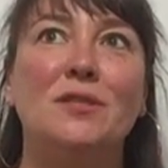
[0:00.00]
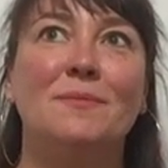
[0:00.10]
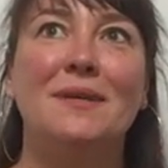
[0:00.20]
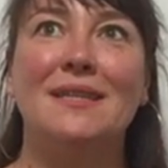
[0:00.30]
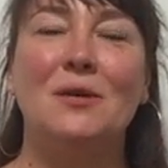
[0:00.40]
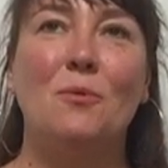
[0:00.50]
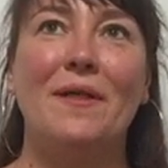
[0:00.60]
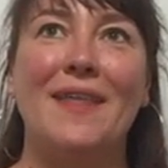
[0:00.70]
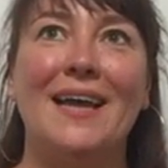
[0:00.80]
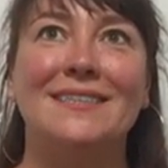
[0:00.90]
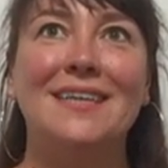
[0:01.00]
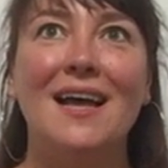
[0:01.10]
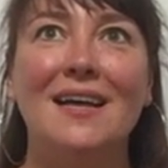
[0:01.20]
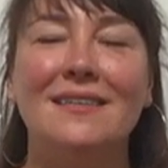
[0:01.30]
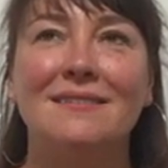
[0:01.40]
ultimately what that
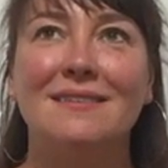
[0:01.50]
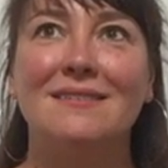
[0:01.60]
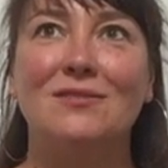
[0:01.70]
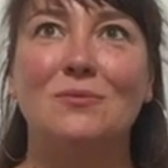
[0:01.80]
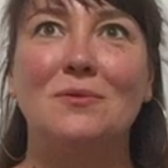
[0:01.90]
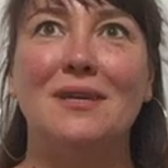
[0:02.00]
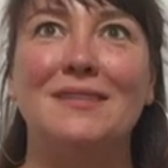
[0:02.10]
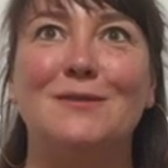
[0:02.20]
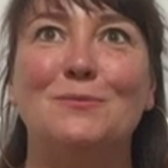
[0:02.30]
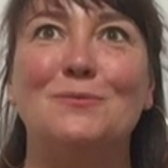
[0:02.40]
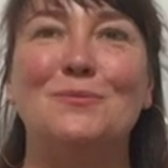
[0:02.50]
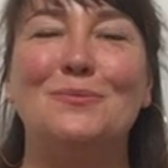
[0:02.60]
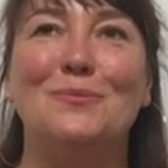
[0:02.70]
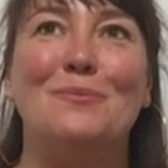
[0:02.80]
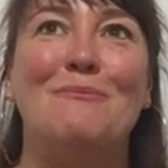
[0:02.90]
does is
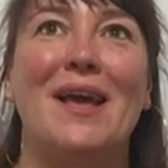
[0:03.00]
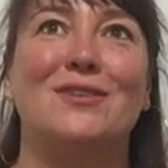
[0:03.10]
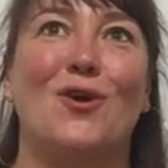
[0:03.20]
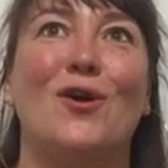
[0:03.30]
makes